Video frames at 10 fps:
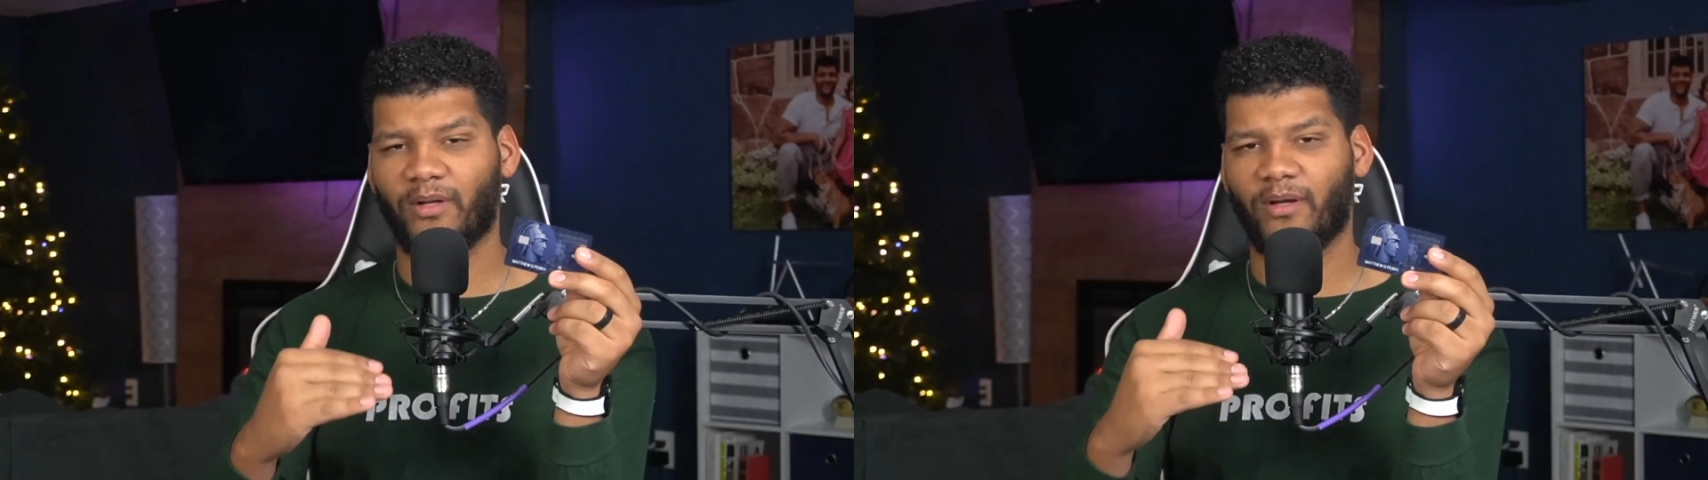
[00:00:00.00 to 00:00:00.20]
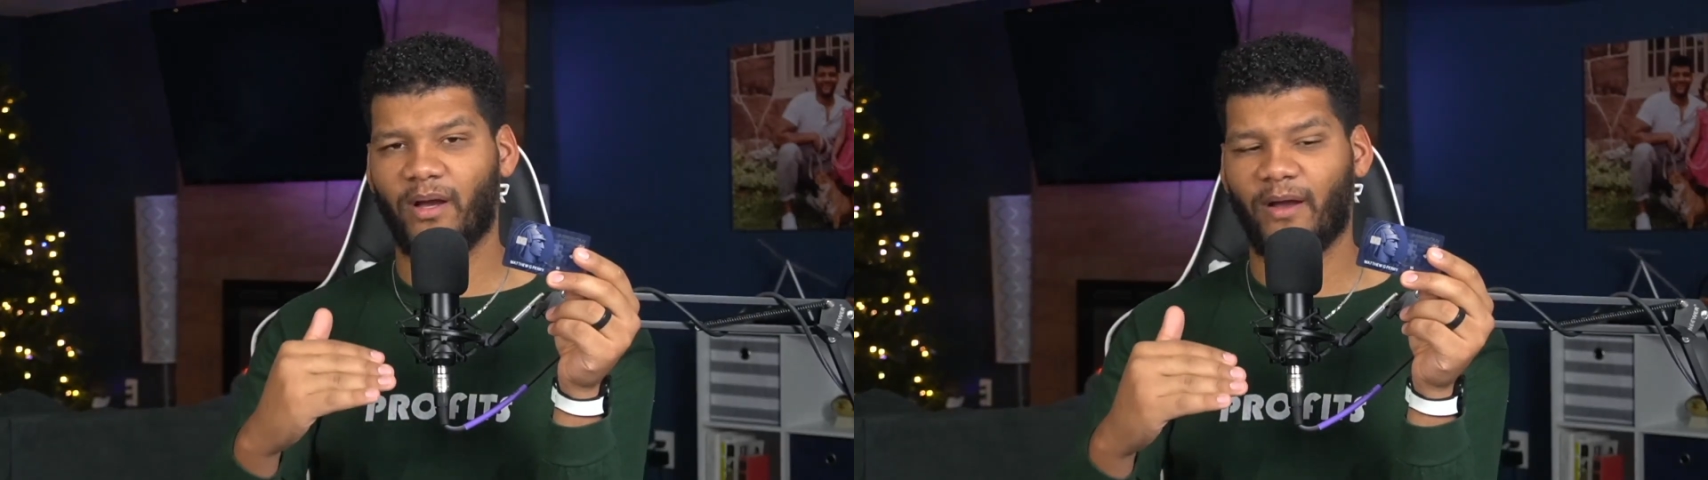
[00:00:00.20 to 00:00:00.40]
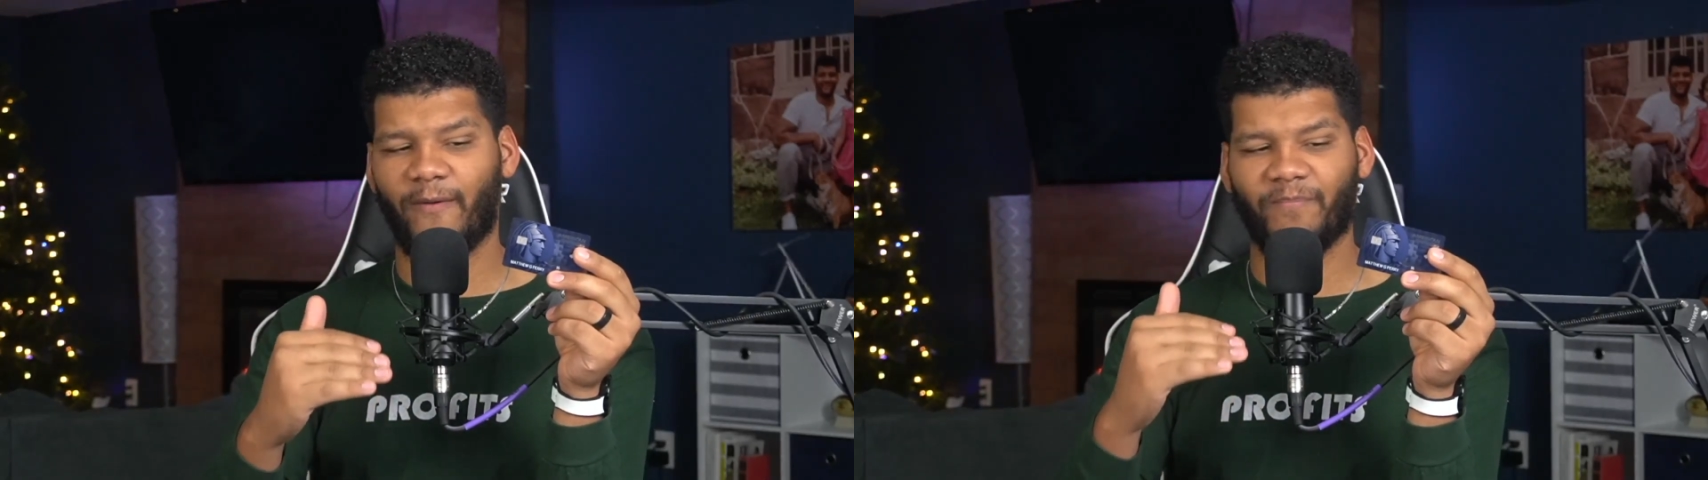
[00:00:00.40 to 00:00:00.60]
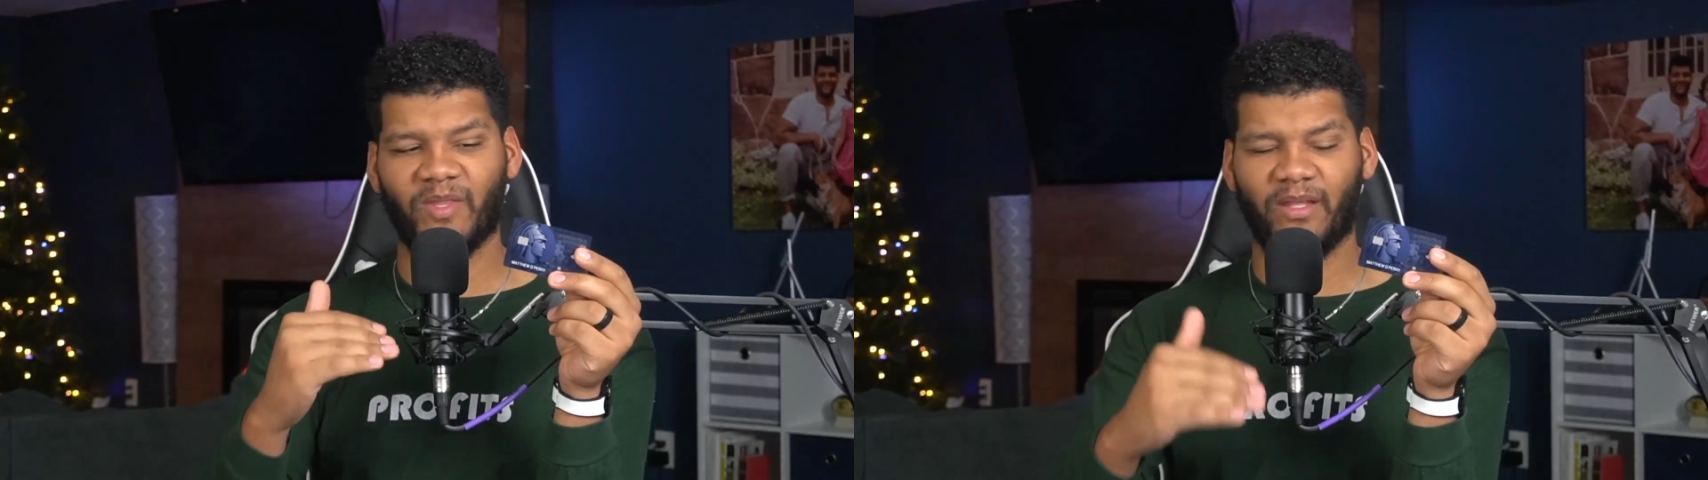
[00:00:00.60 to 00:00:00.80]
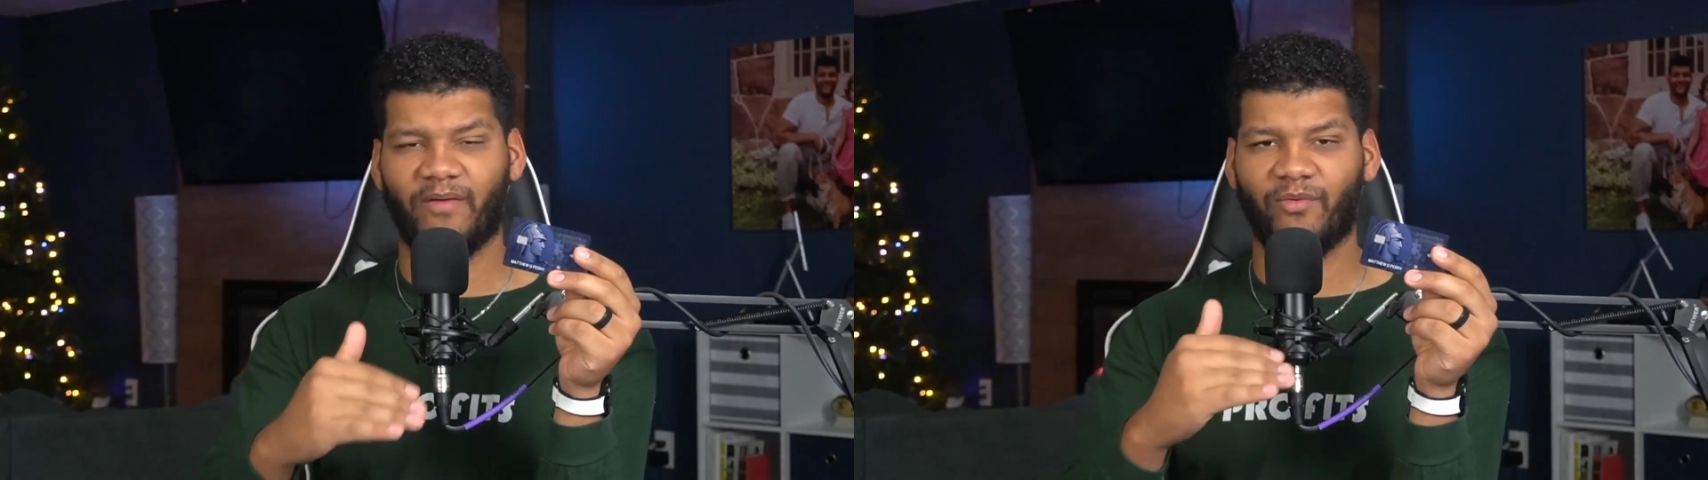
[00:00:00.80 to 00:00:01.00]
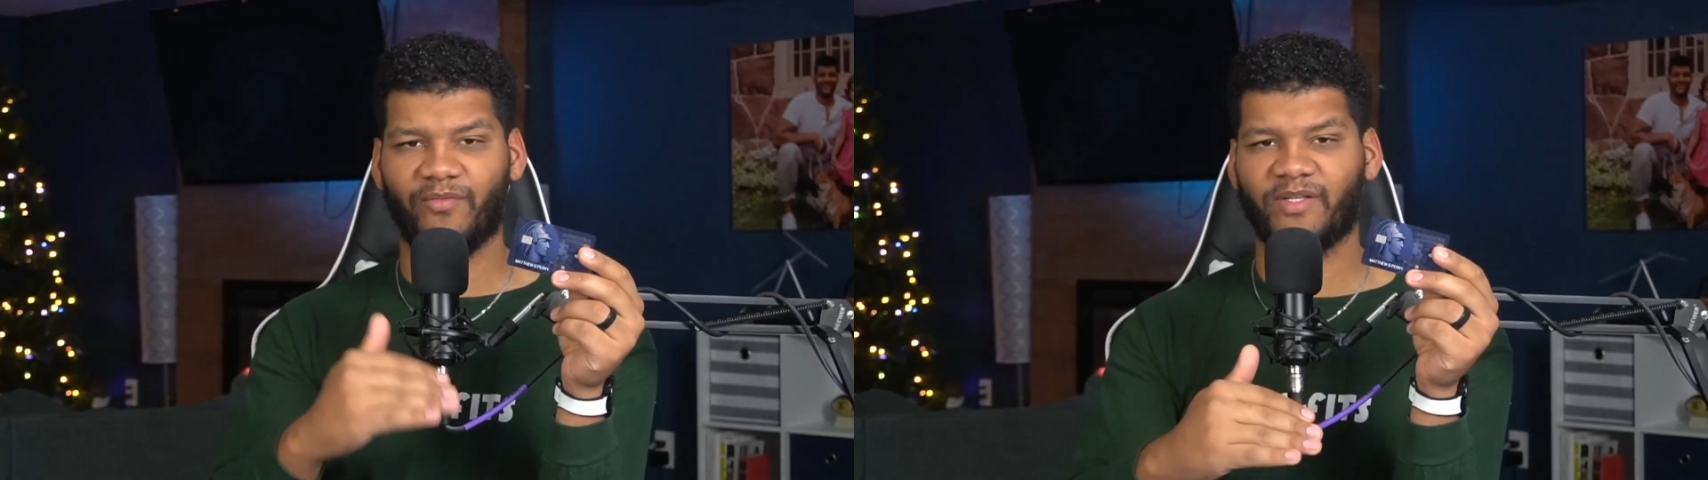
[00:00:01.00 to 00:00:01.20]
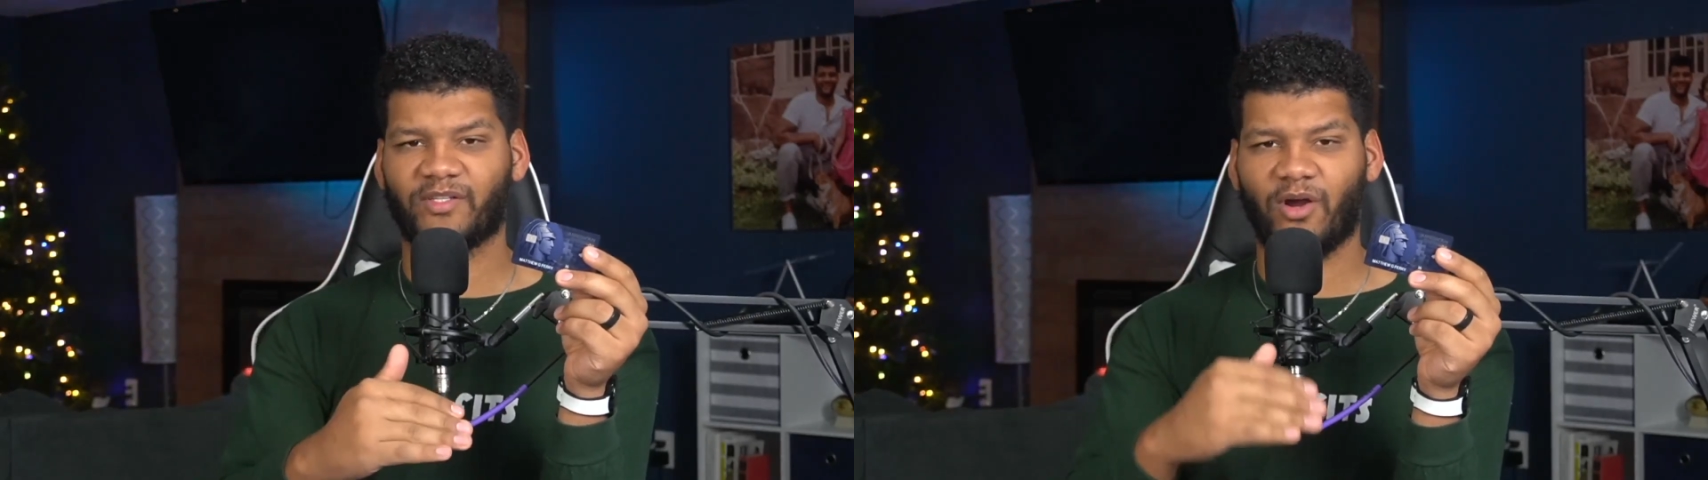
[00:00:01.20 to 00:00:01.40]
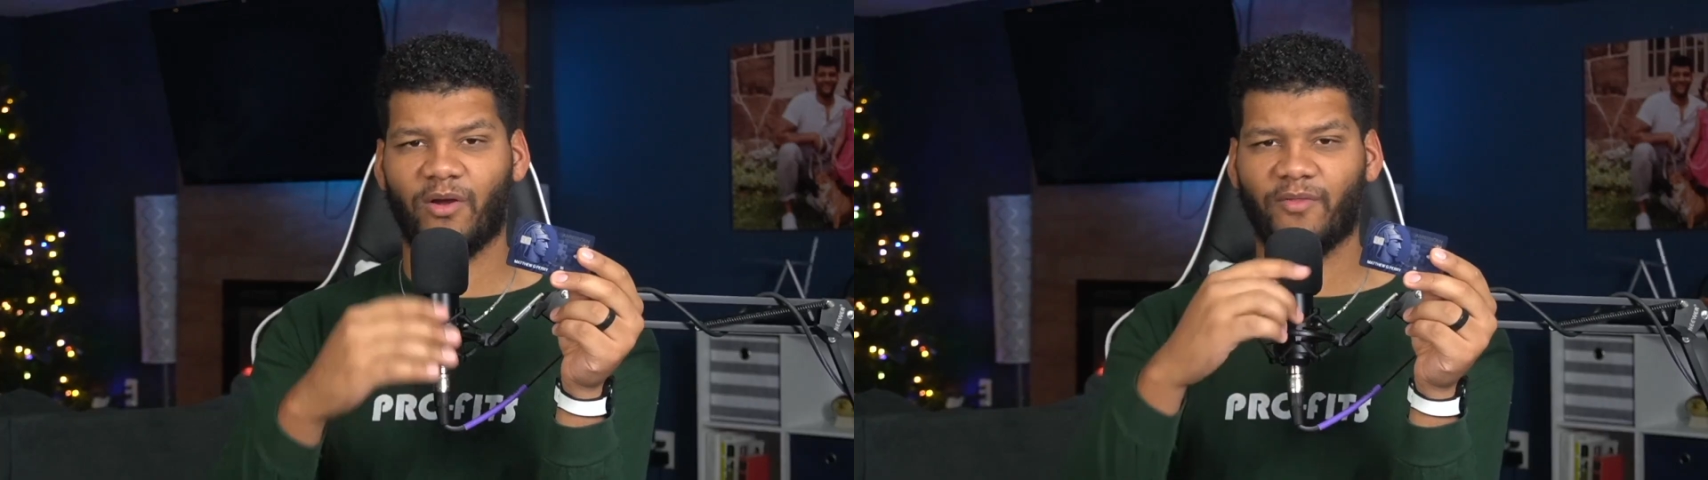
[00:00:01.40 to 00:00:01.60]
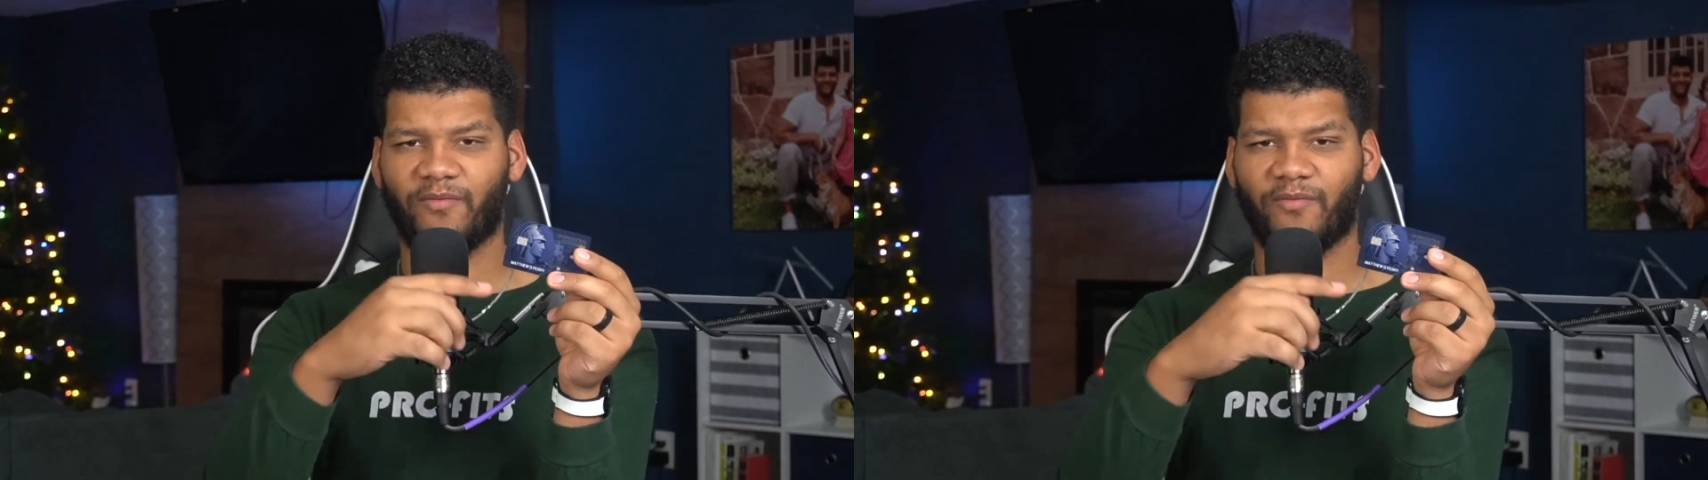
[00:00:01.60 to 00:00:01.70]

level of this card,